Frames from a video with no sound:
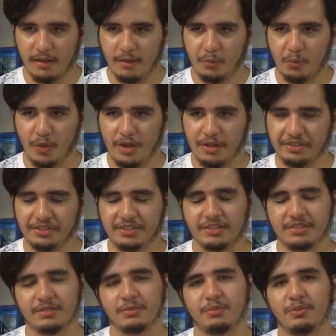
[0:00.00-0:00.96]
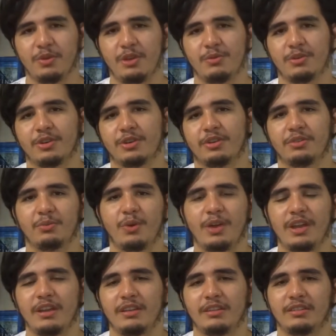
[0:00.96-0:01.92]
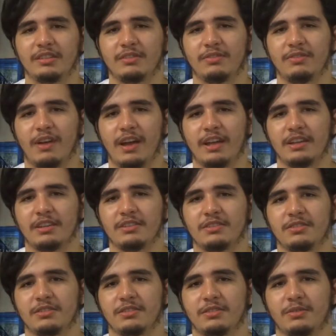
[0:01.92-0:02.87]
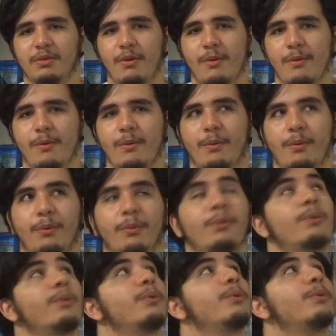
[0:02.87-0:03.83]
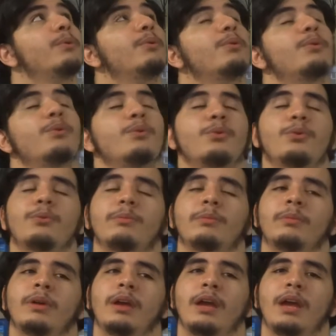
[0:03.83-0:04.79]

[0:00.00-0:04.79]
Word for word: whilst we were waiting to find whom